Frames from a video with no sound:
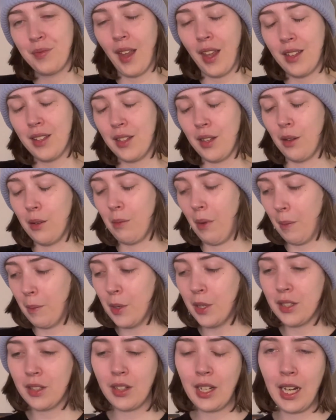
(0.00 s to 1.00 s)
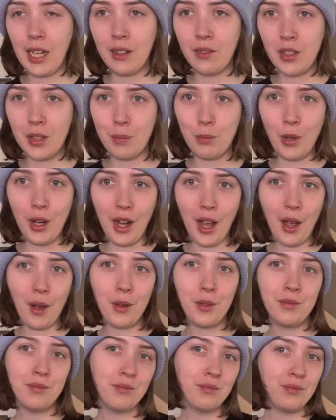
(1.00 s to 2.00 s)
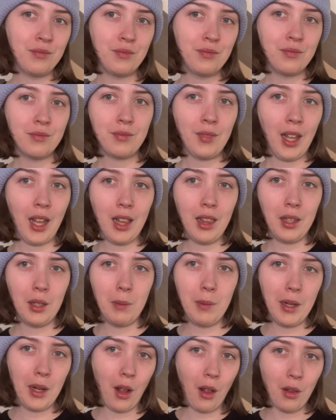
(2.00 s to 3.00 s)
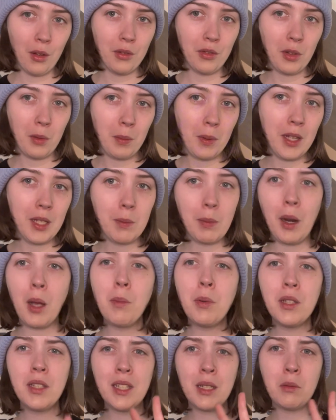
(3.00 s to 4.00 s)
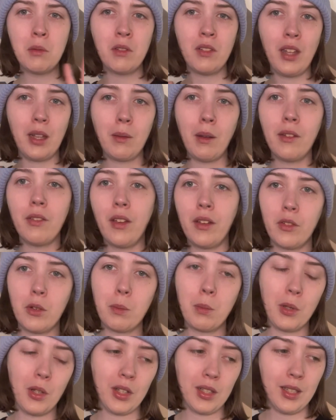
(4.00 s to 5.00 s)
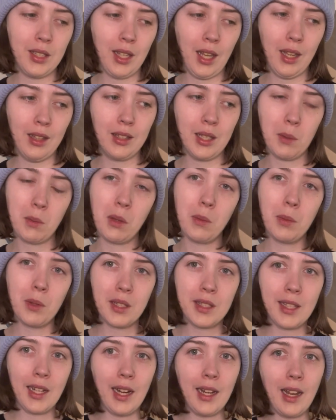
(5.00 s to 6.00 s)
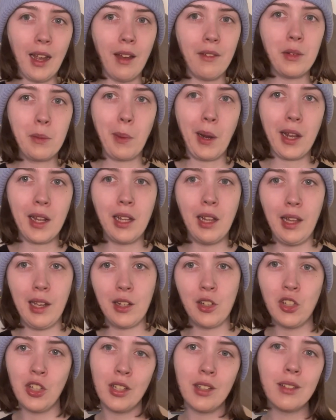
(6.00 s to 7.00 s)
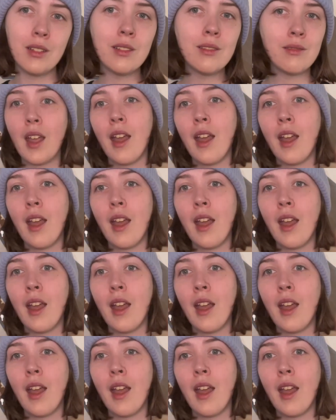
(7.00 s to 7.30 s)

So my books are kind of spread out a little bit all over the place, but I'll put some of like my favorite books and some of the books that I have in my collection.